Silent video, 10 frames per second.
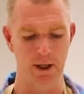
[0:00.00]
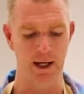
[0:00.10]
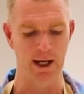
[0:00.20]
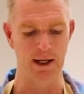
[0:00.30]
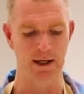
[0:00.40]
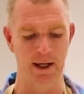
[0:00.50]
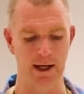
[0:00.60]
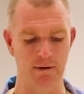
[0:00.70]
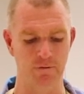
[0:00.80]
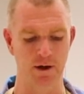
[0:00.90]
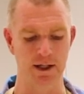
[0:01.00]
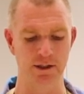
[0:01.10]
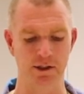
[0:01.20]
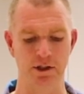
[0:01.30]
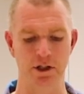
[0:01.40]
and our
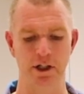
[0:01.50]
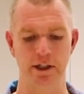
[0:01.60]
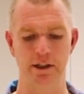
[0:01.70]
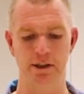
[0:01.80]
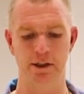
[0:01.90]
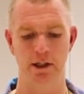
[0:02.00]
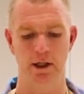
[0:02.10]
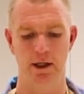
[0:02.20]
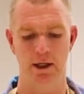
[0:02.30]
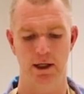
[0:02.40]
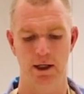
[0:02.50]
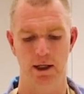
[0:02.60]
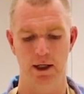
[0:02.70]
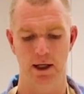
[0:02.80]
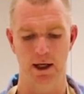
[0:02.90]
franks and cheese.
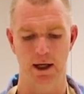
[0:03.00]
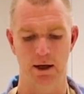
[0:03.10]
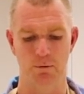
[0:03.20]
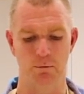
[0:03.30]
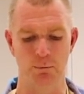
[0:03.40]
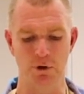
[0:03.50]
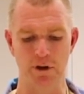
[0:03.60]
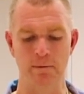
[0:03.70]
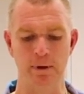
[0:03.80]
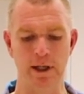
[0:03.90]
Put them in the